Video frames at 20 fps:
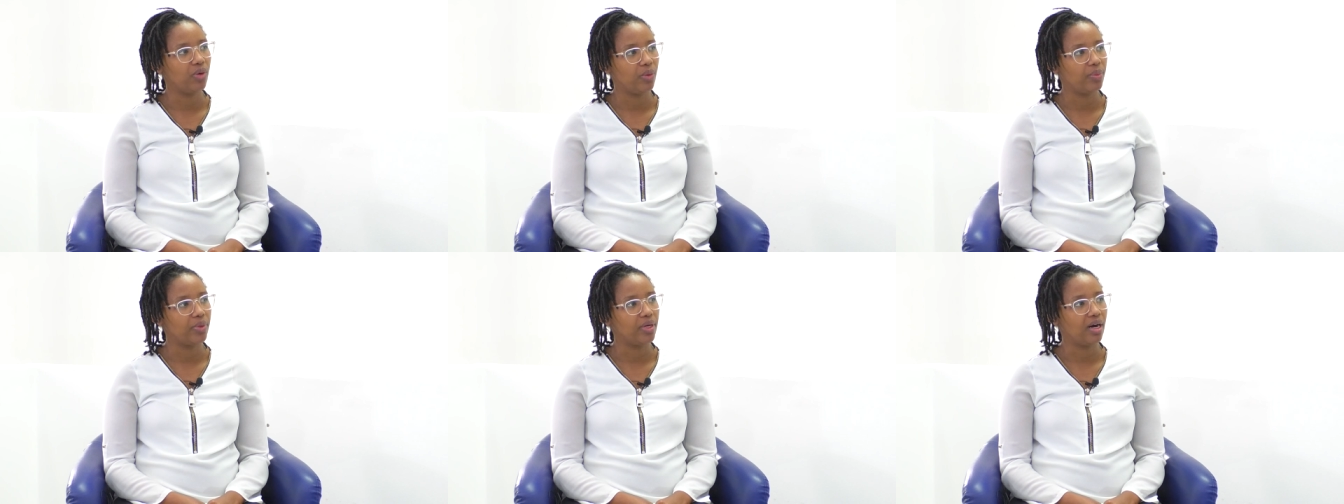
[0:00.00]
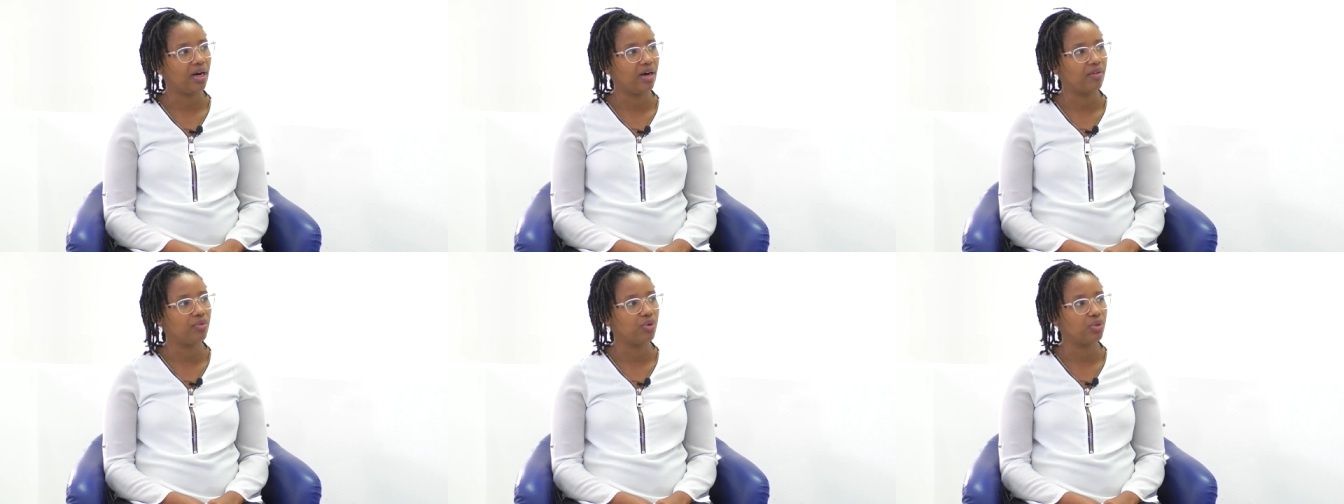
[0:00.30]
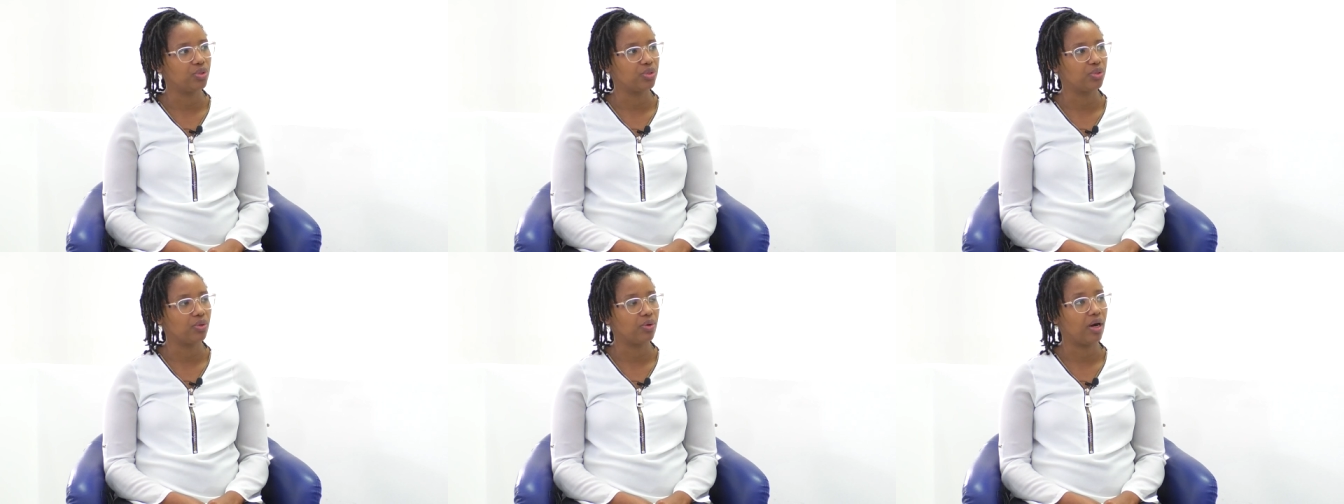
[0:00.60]
where we have
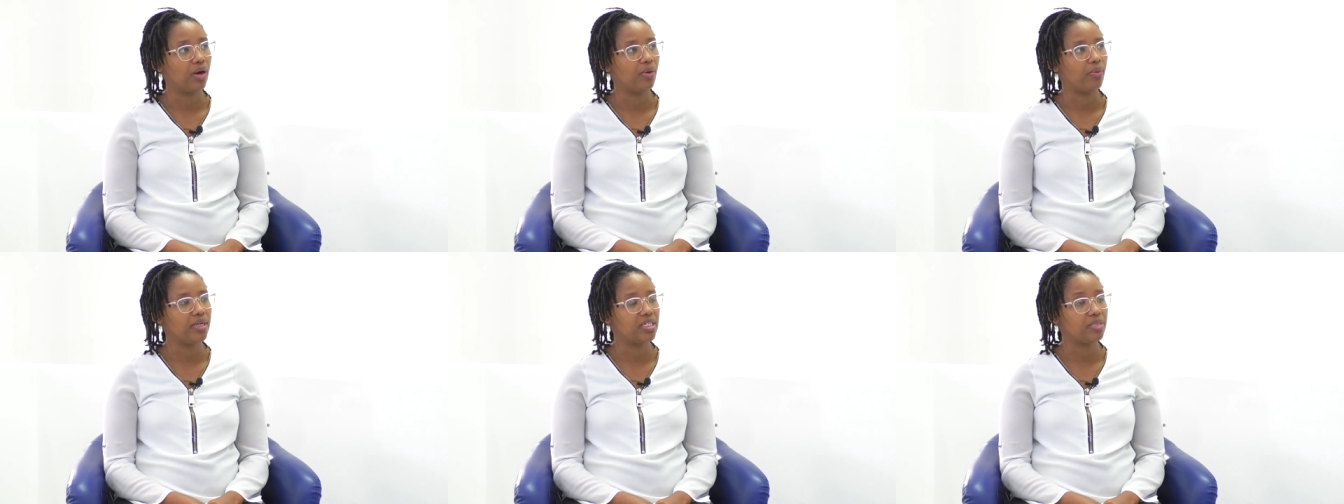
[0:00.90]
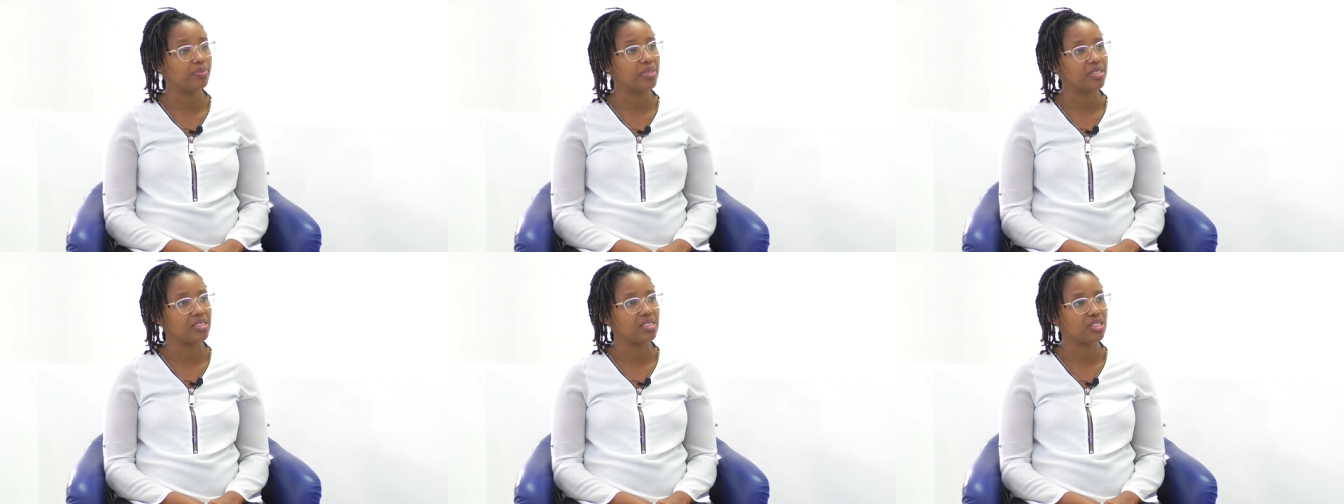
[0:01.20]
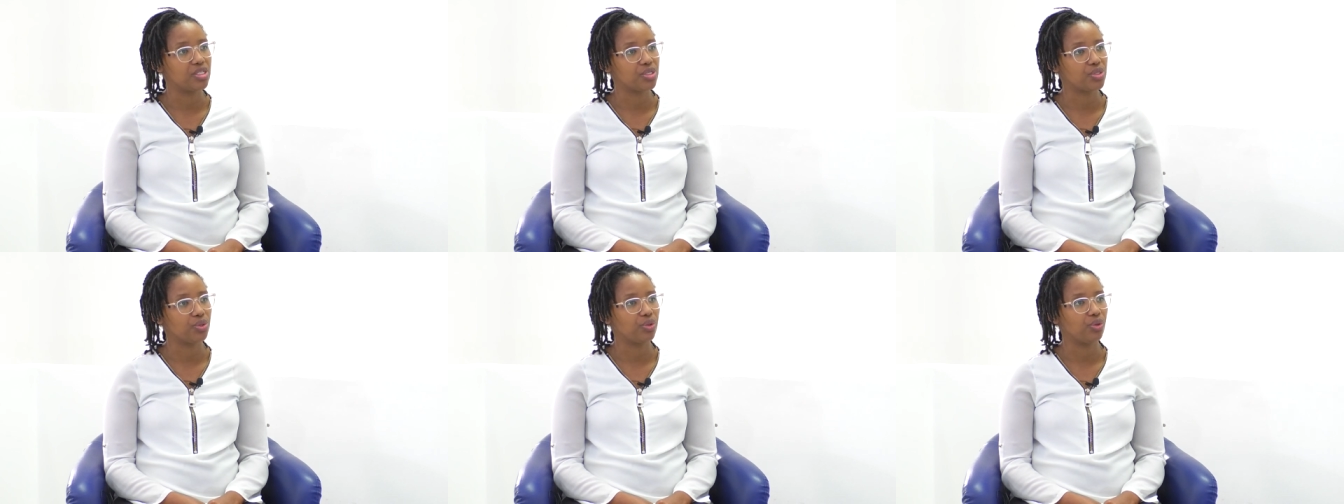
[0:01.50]
also a quite
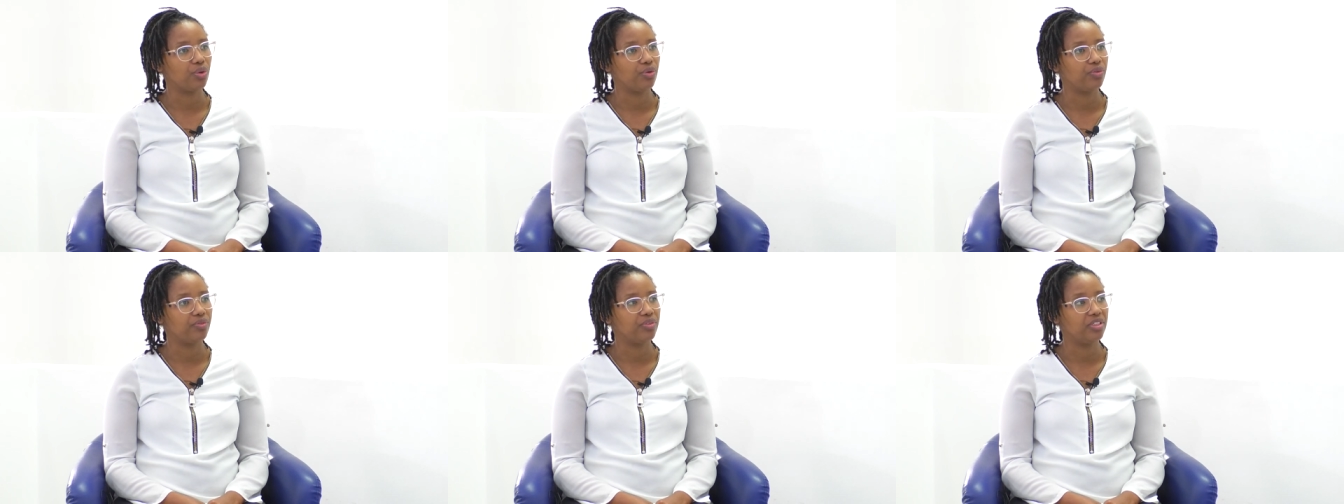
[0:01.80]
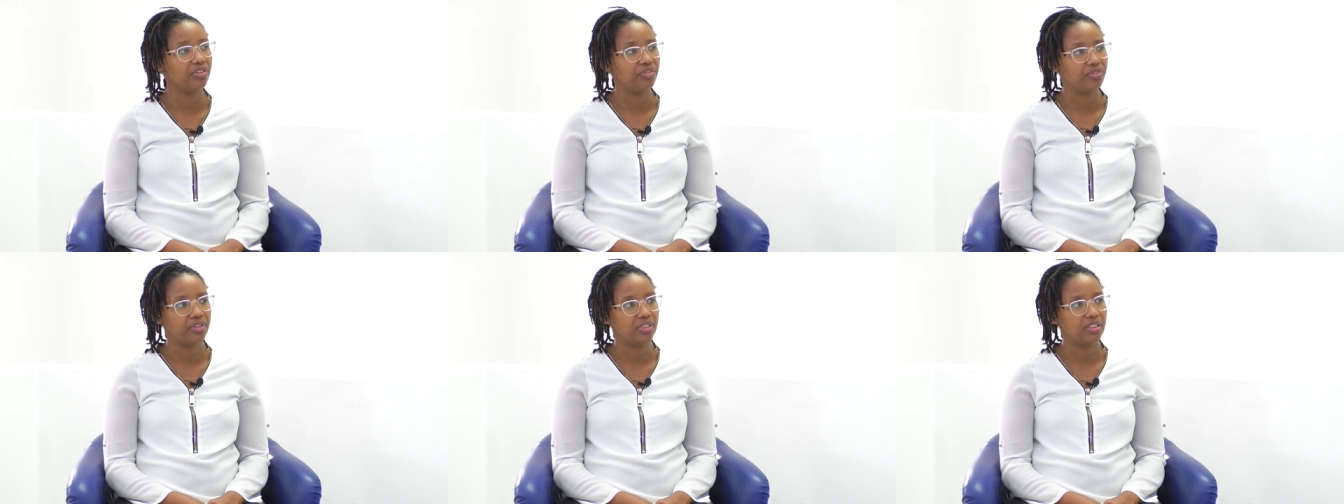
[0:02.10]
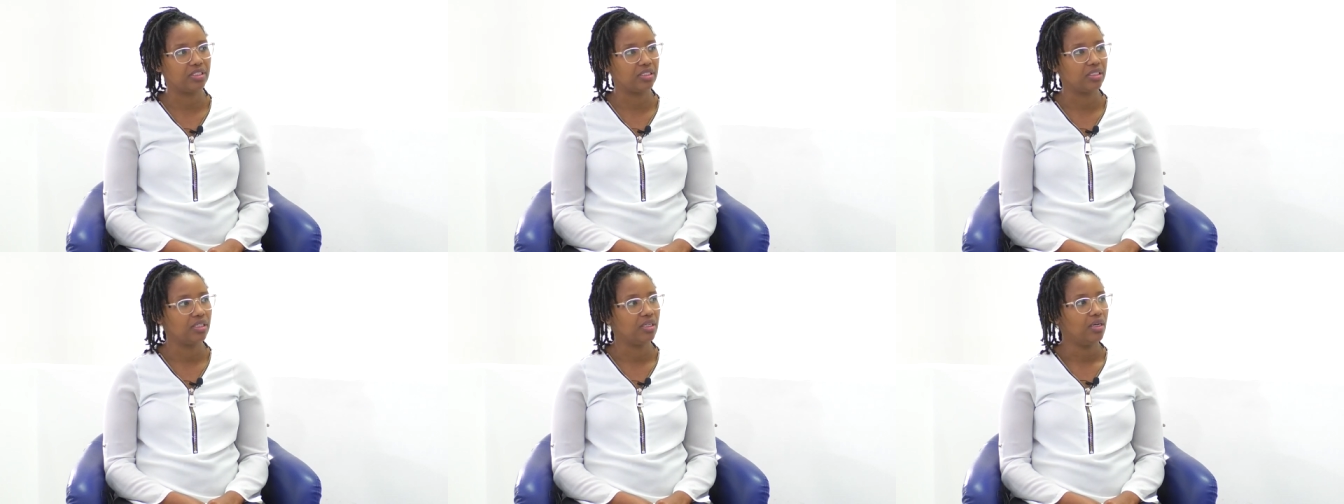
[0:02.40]
presentation of
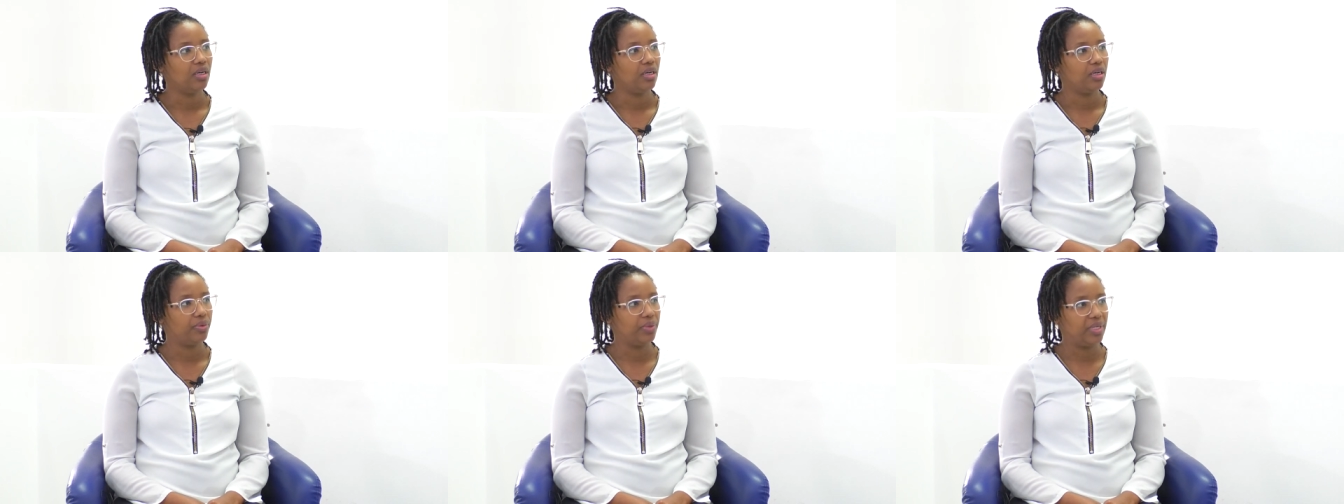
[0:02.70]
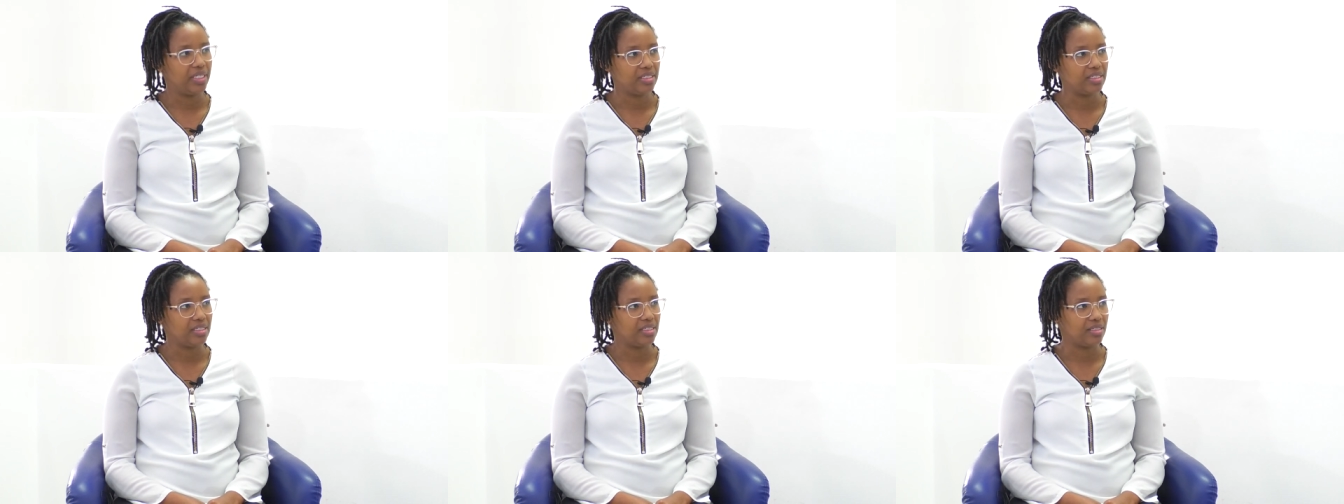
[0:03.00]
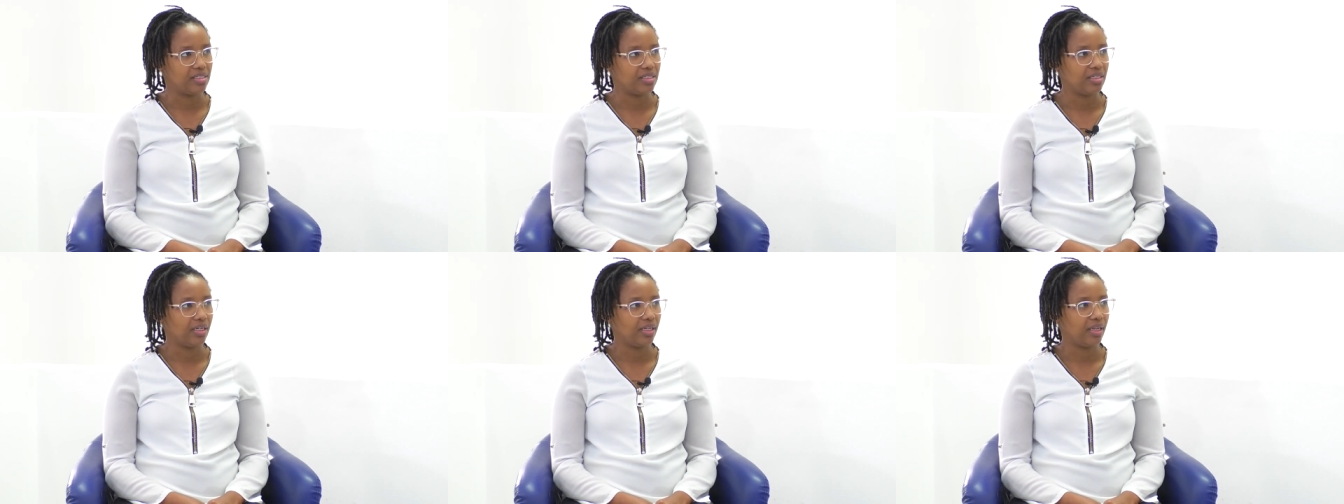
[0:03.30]
different
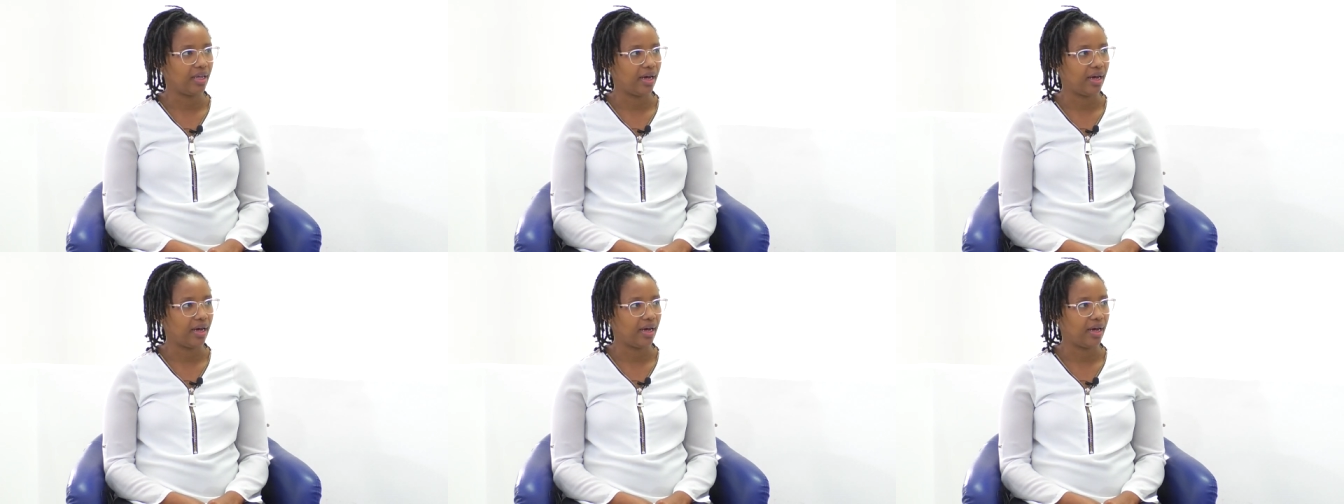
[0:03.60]
races in